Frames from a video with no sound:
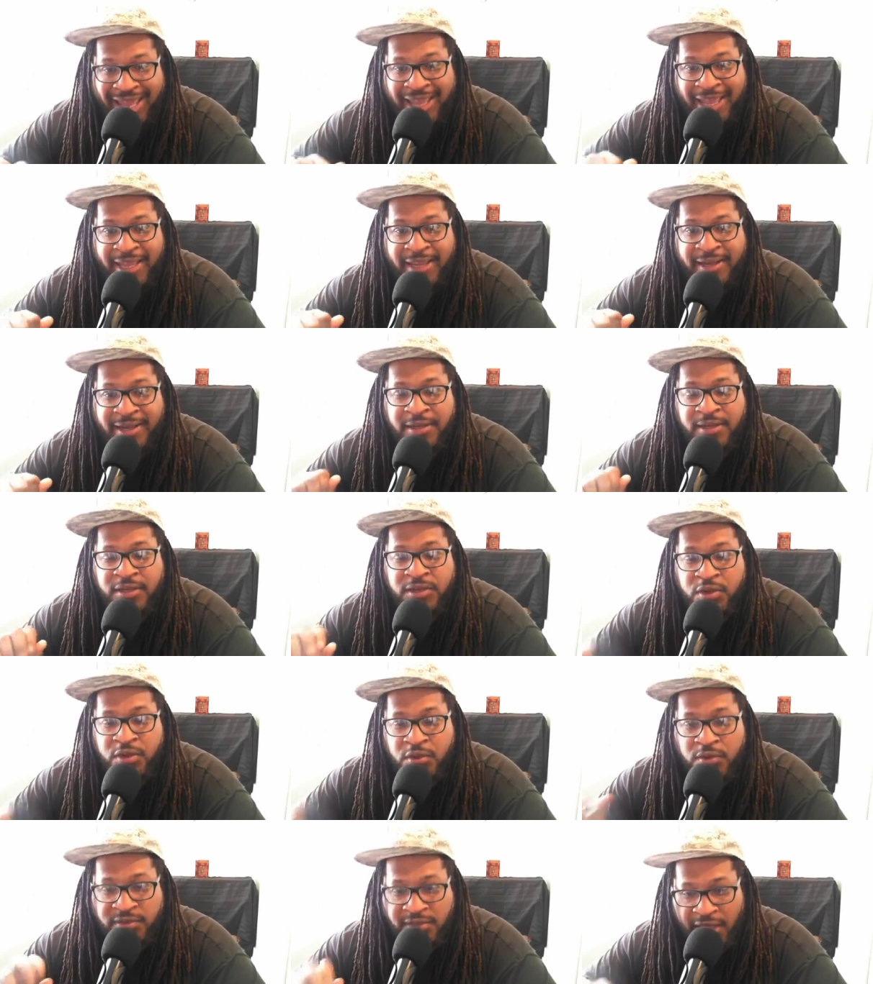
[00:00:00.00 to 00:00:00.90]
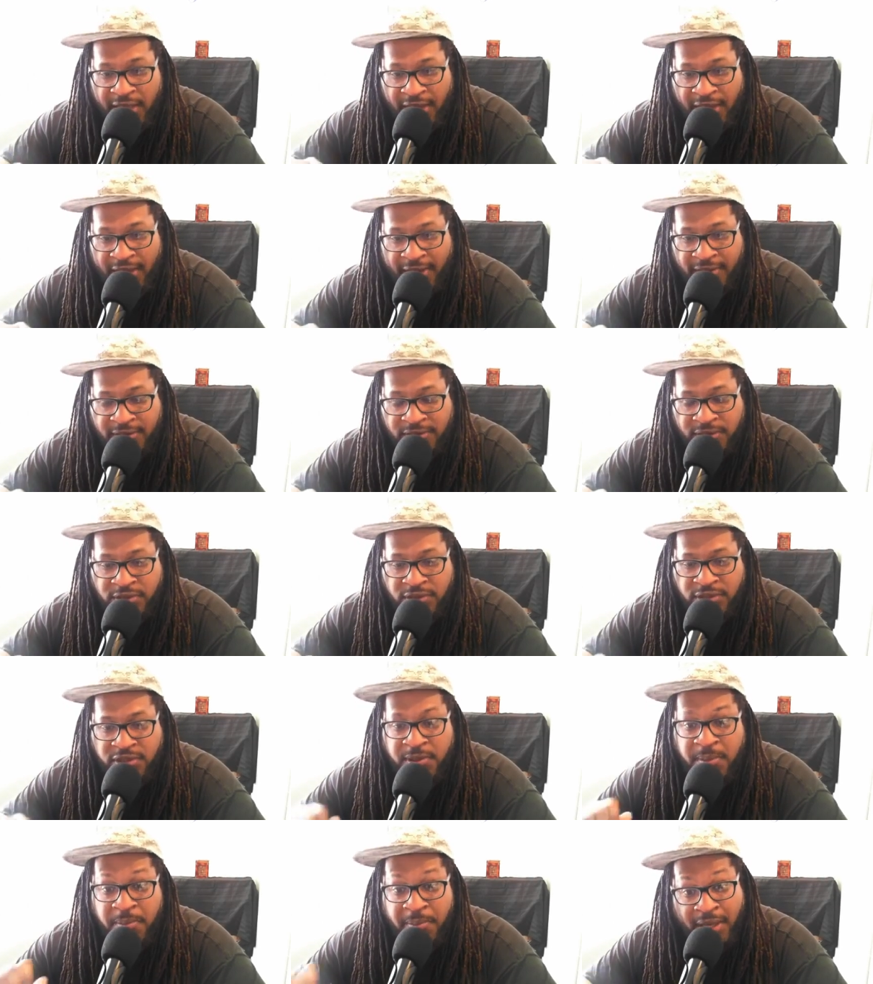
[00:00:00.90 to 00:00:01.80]
and use that
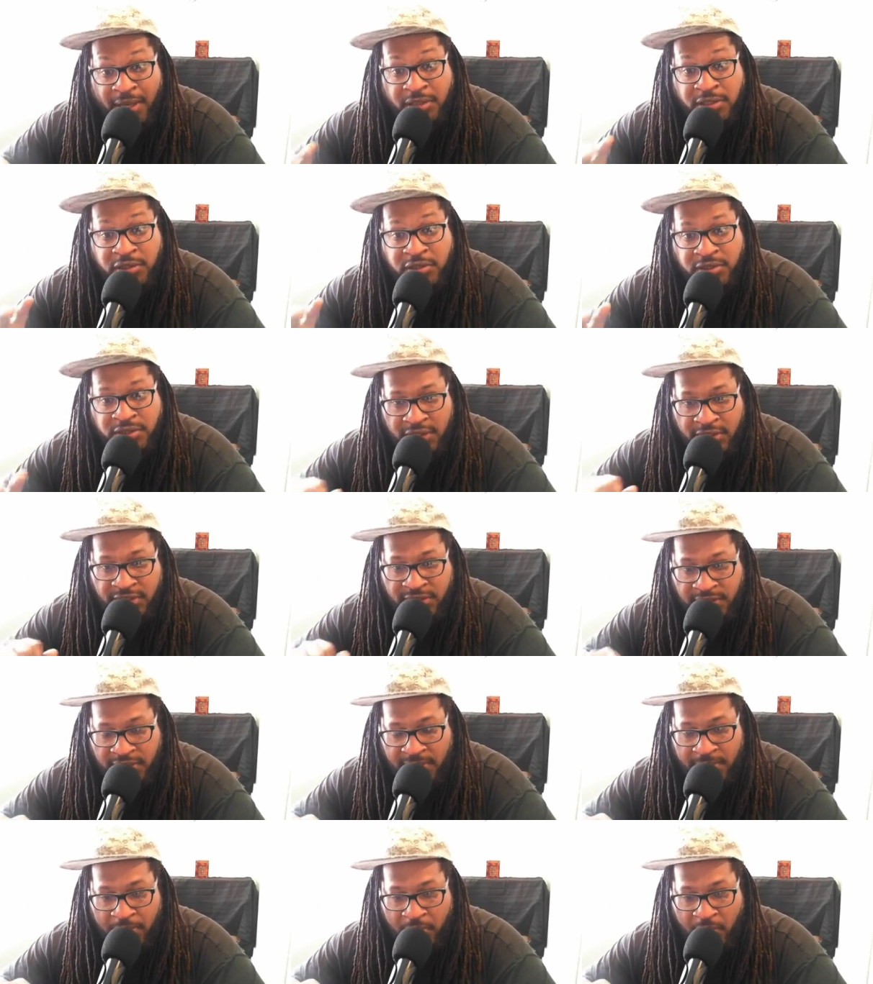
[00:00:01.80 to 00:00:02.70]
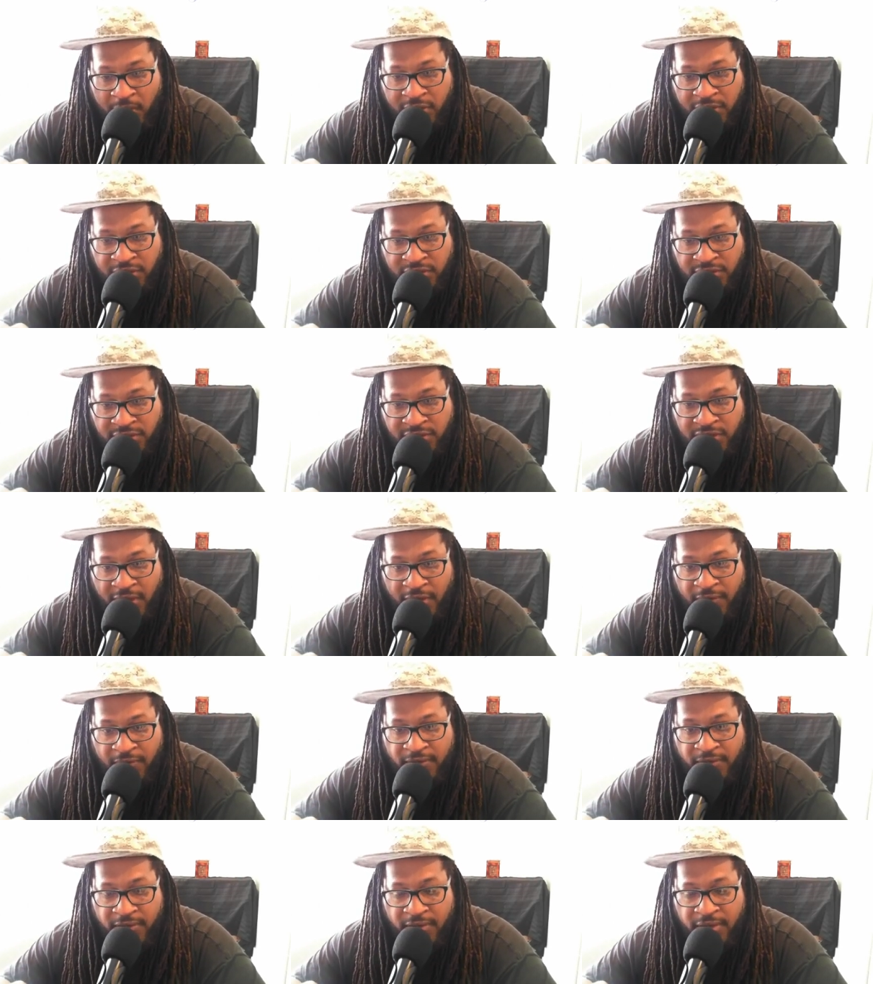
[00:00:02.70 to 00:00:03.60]
answer to measure 16 bars
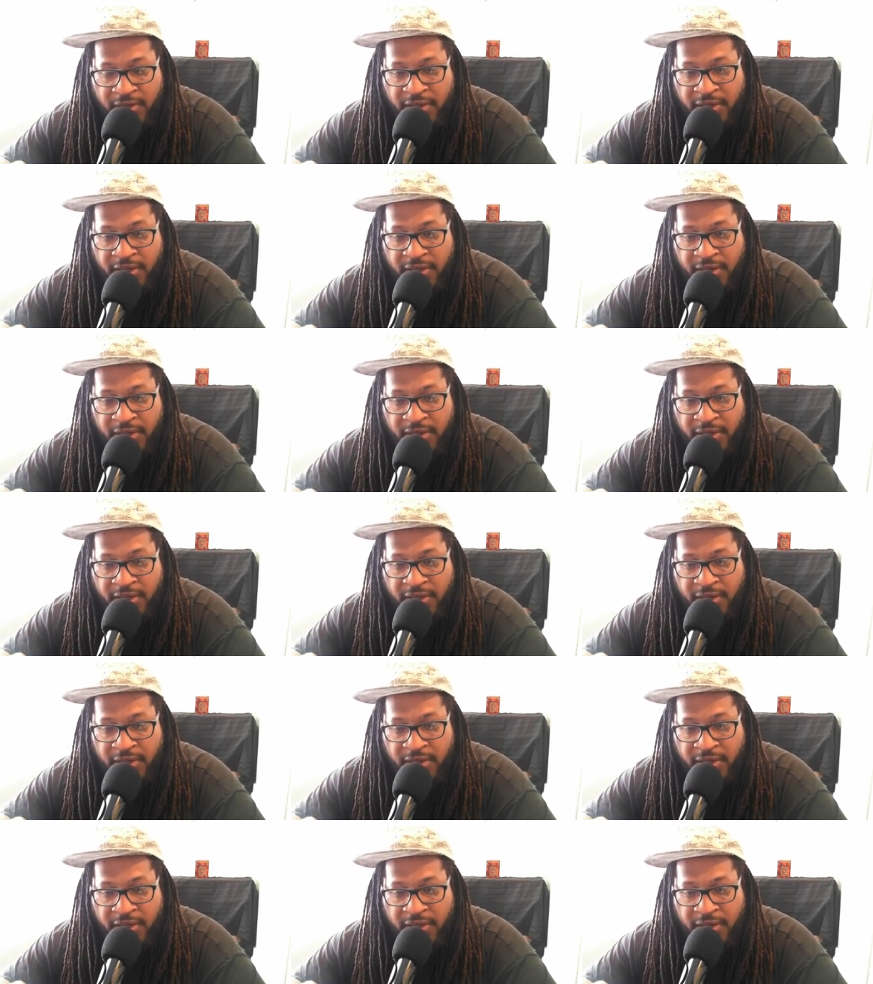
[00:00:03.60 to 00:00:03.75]
yourself.